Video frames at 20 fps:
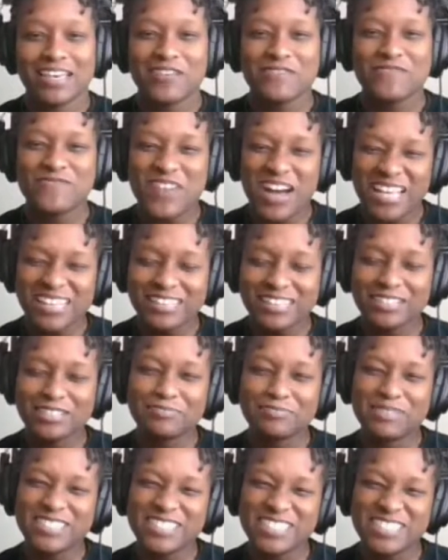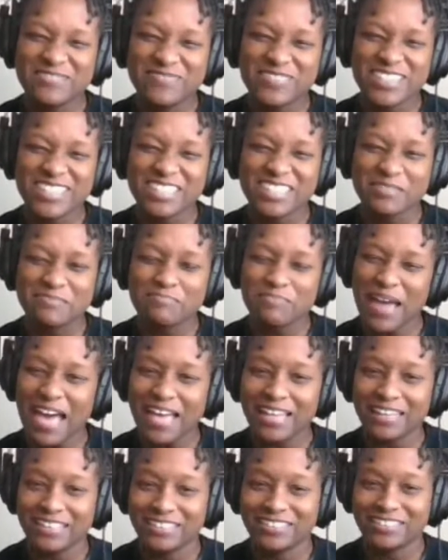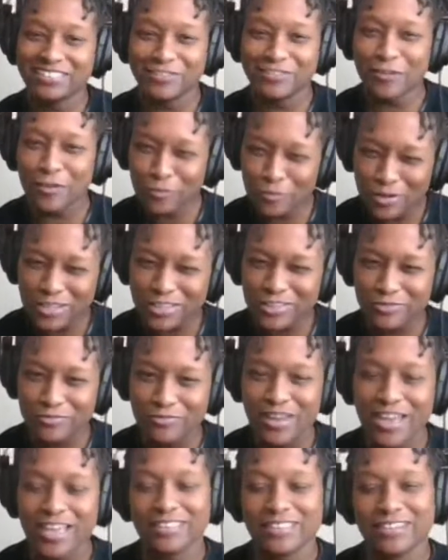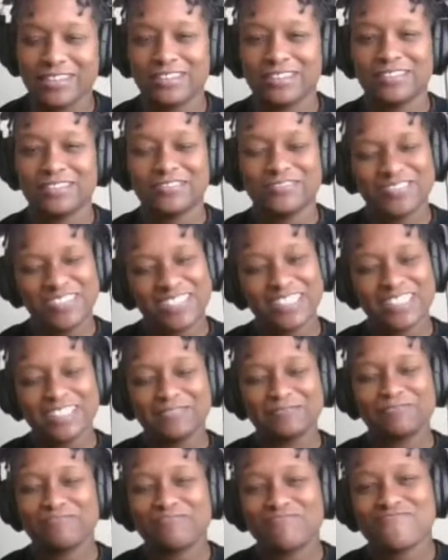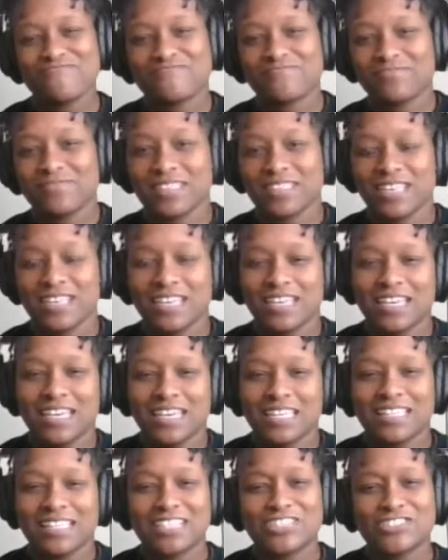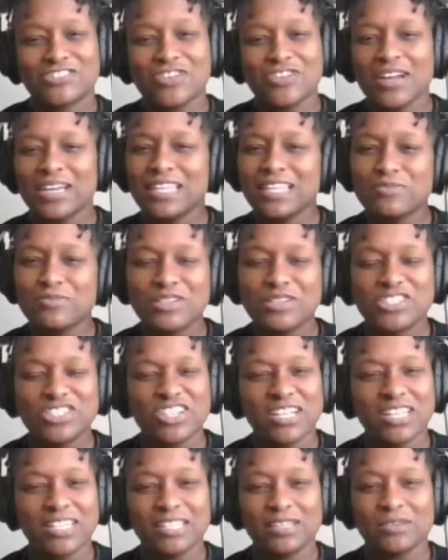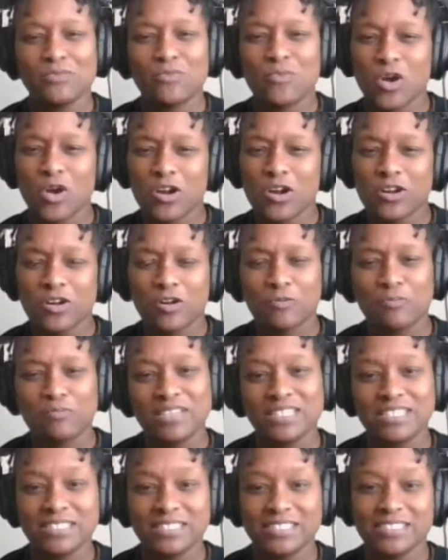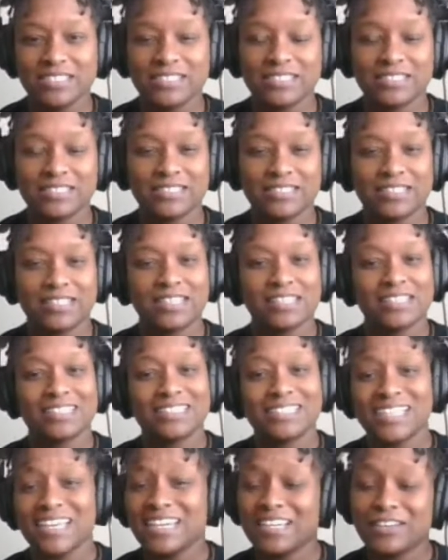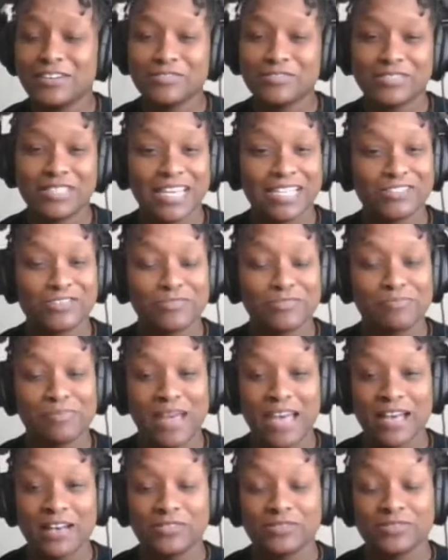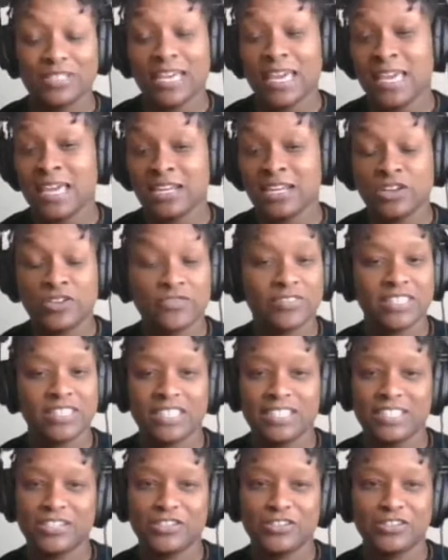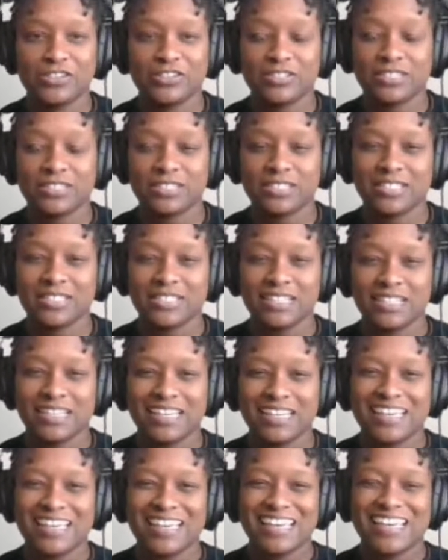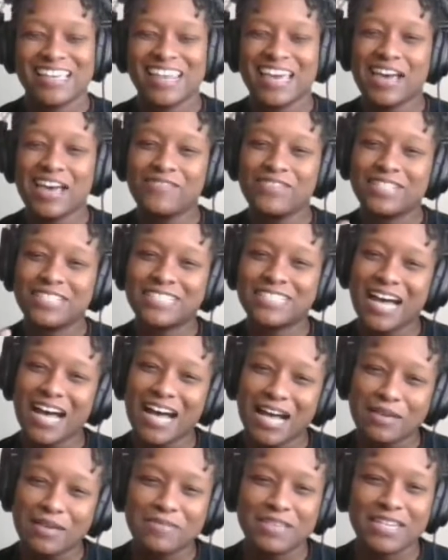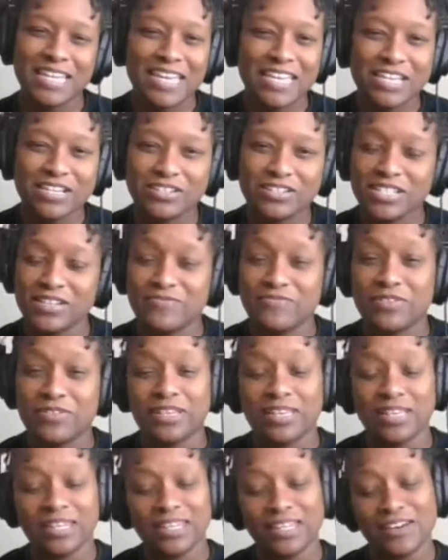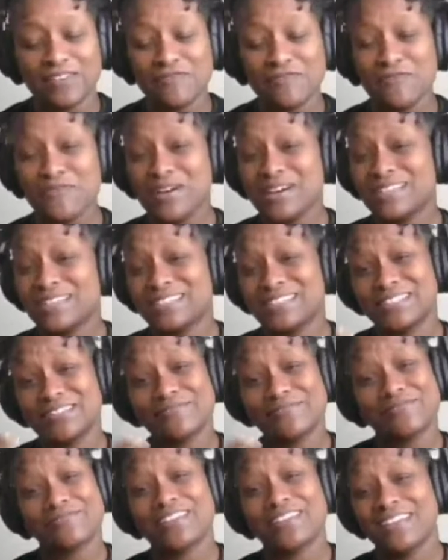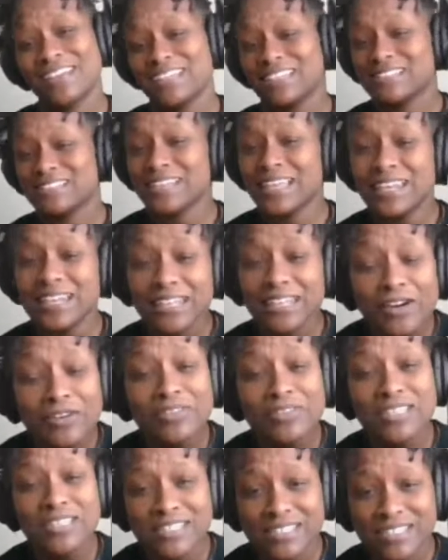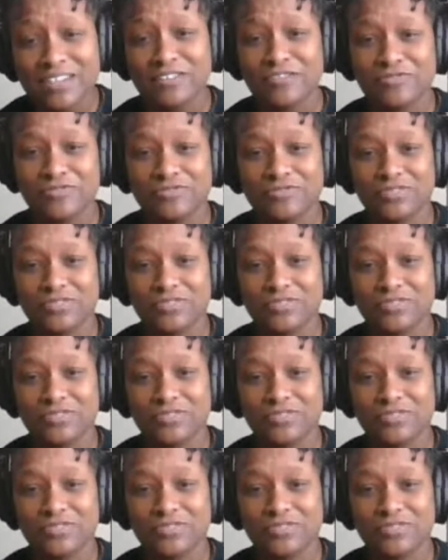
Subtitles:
find their specific balance or rhythm, rather, really, that's struggling with juggling work or business, shedding those extra pounds gained over the years, and having time and energy for your loved ones, your friends, let alone yourself,